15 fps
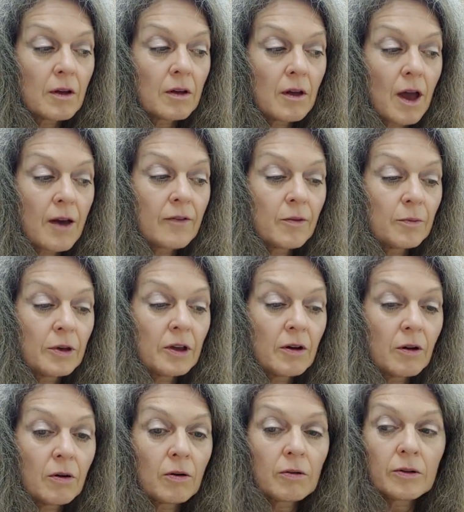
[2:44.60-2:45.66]
have it be a
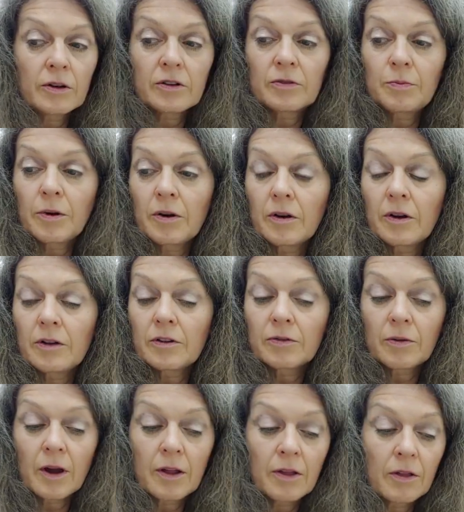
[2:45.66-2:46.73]
whole
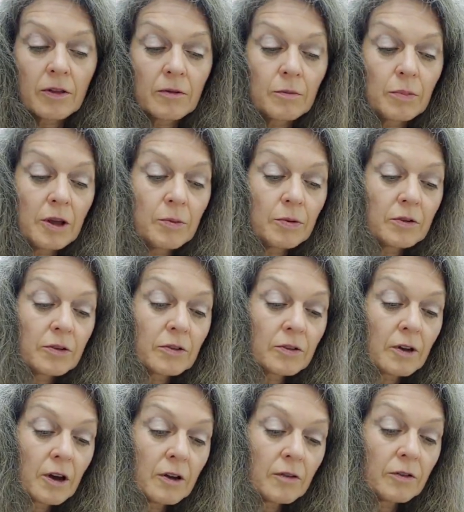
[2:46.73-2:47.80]
experience, rather than people
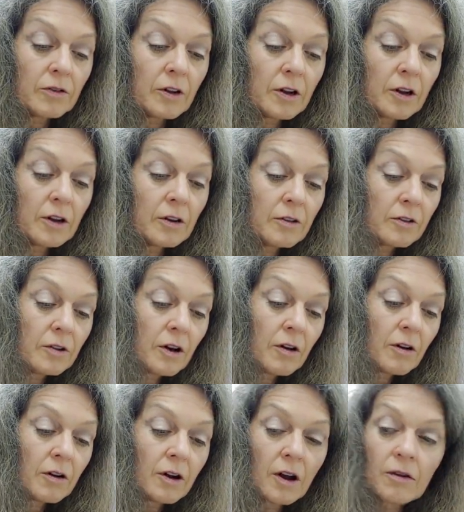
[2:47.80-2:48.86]
just kind of sitting in a
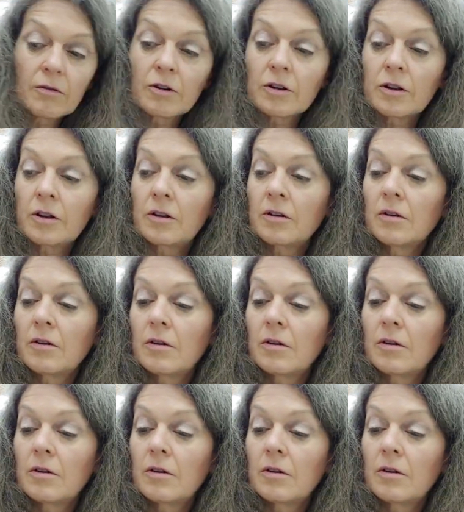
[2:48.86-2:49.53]
chair and not really